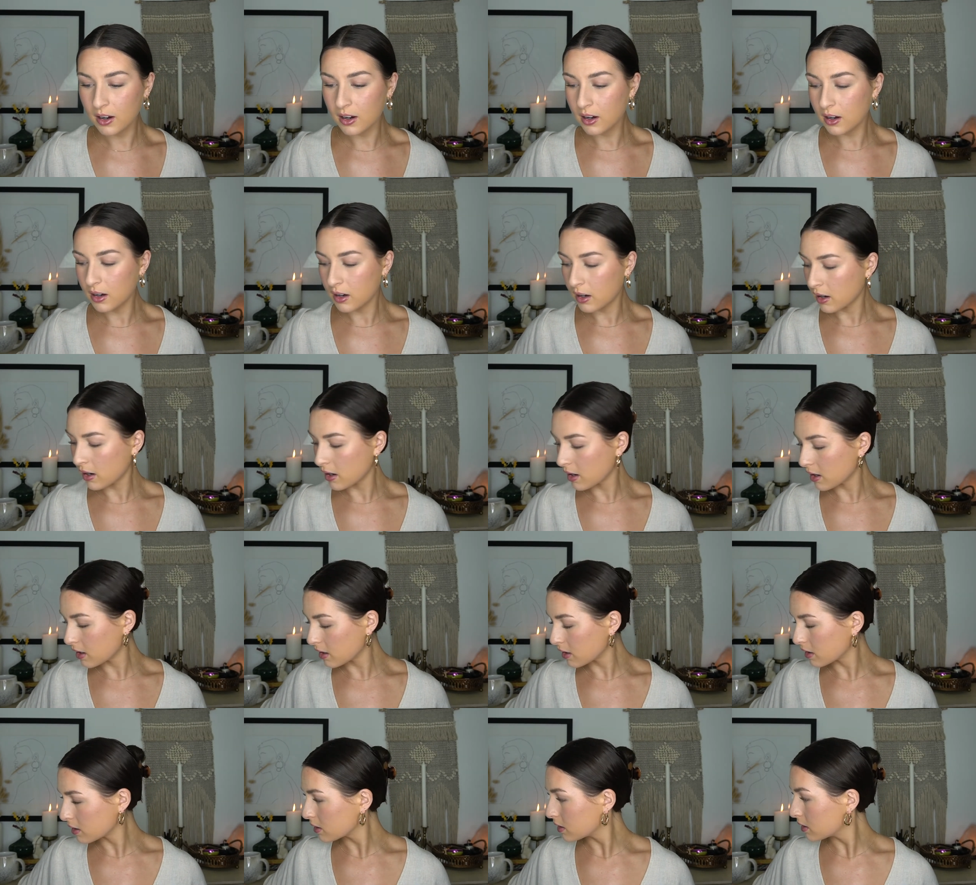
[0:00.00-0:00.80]

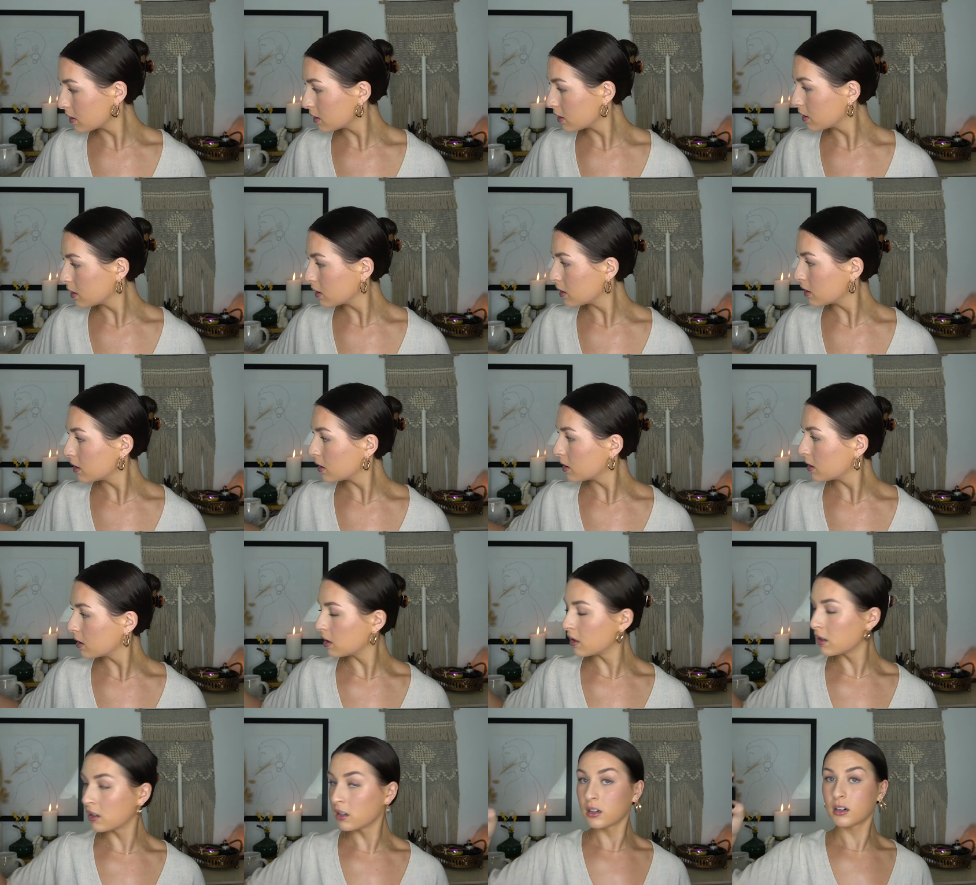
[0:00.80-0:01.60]

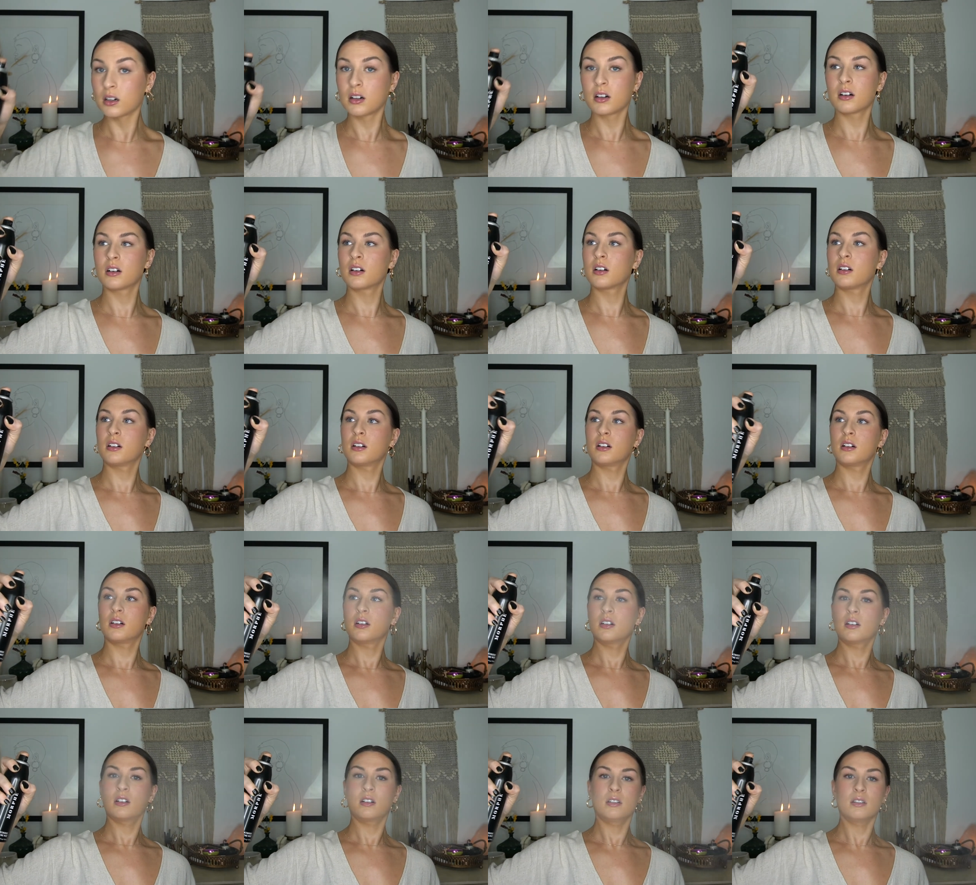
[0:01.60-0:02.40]

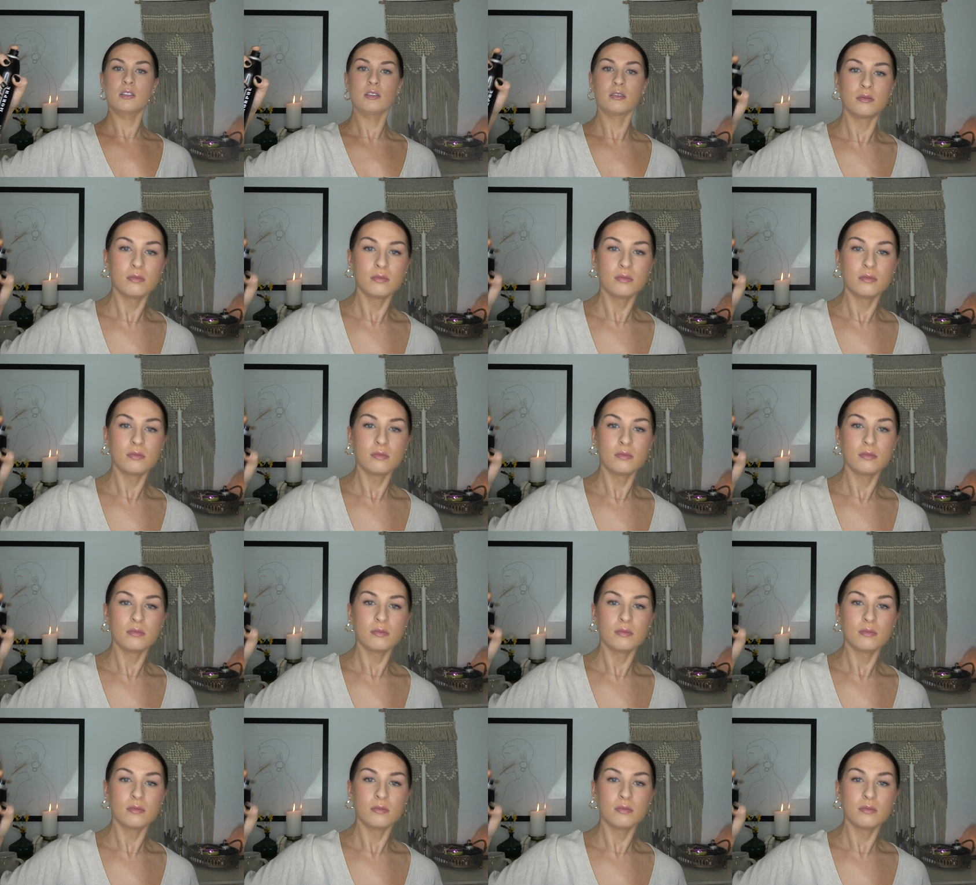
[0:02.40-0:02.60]
(no one is talking)